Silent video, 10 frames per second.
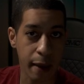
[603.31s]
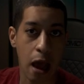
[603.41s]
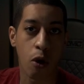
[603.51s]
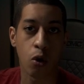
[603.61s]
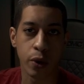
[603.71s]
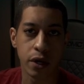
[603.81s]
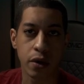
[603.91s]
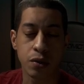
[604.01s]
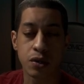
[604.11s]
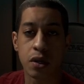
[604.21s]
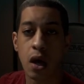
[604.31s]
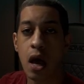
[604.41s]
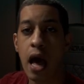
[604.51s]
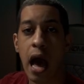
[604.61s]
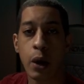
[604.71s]
power windows,
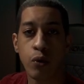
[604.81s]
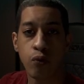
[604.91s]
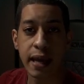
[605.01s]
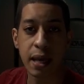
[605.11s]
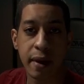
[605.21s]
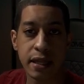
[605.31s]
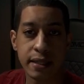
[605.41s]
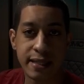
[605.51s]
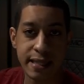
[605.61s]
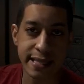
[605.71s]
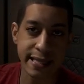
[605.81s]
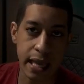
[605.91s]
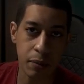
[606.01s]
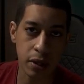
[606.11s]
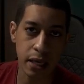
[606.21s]
I would recommend
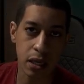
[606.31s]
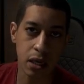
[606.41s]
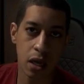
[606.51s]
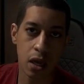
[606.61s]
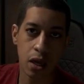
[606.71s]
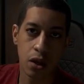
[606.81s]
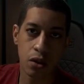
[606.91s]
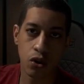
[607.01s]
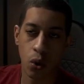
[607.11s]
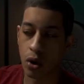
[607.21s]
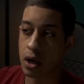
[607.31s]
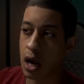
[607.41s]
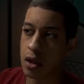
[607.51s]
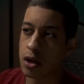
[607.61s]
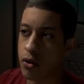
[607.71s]
disabling your
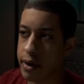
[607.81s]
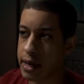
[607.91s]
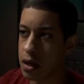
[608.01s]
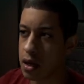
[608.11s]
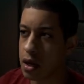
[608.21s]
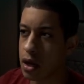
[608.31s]
color grade